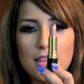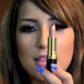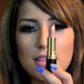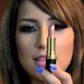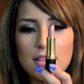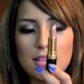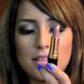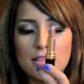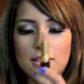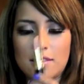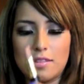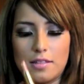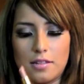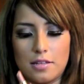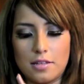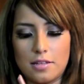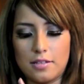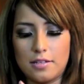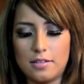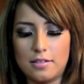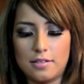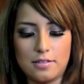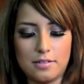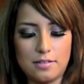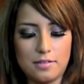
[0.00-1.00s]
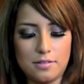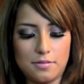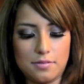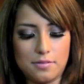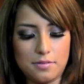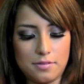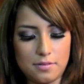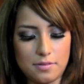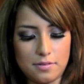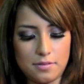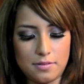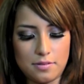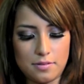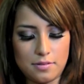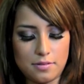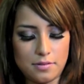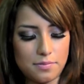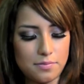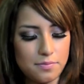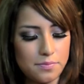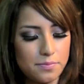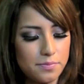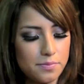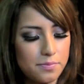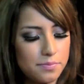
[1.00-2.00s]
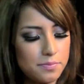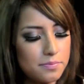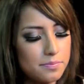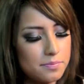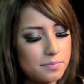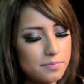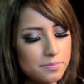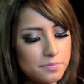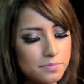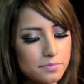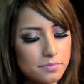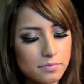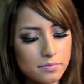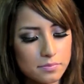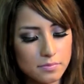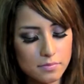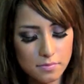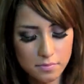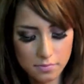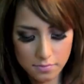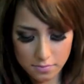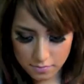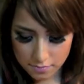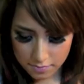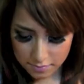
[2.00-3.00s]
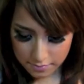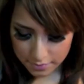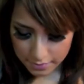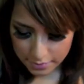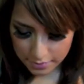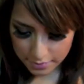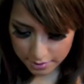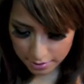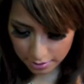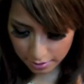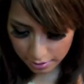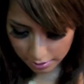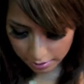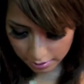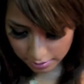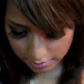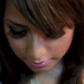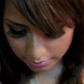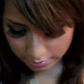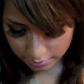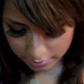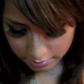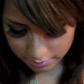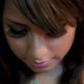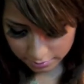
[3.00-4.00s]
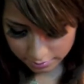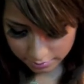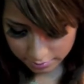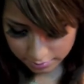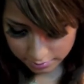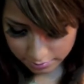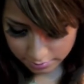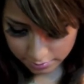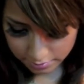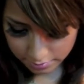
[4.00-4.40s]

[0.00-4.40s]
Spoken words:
[no speech]